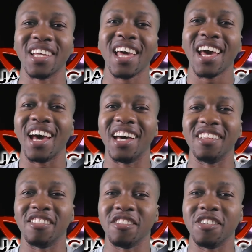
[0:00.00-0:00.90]
and
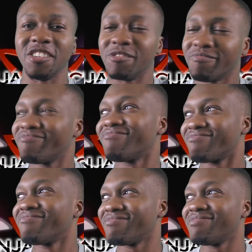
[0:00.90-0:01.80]

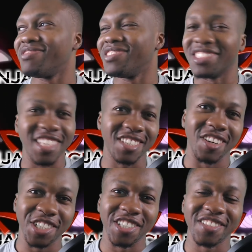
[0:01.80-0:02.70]

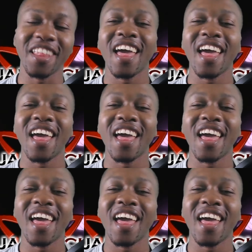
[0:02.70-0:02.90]
discussion.